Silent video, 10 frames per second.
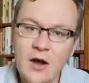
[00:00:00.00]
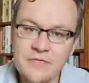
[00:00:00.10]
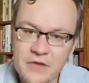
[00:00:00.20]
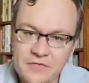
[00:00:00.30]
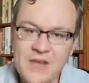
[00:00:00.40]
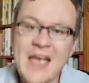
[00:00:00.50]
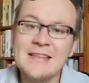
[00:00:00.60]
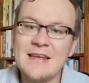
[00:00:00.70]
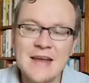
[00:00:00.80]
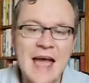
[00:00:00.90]
of the
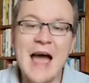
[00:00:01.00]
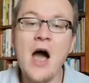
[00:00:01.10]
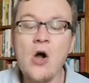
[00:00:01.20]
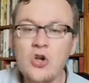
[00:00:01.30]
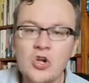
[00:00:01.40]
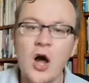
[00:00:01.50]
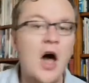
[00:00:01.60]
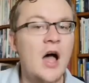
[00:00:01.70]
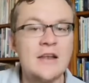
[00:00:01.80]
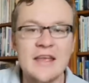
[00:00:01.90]
fact that our
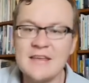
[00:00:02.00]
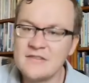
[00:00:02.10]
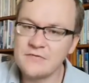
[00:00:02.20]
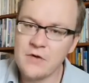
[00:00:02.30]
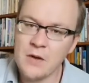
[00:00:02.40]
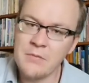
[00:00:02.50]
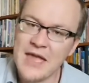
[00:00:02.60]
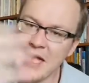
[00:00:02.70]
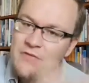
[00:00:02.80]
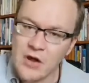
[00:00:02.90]
God is from
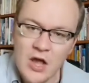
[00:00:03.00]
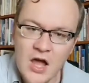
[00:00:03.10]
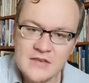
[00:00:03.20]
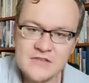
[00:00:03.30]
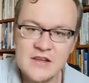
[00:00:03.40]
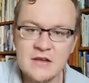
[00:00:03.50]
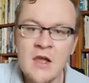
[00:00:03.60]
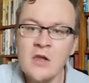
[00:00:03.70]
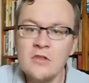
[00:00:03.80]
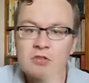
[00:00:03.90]

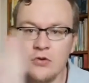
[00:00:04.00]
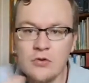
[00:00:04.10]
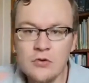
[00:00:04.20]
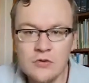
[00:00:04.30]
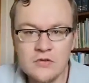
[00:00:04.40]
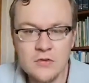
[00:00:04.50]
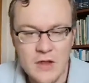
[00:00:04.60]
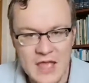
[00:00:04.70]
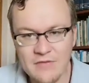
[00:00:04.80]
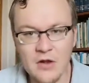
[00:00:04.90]
everlasting through
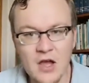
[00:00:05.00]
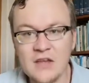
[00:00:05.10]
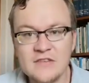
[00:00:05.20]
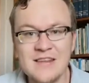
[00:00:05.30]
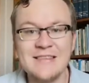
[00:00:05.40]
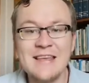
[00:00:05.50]
to everlasting.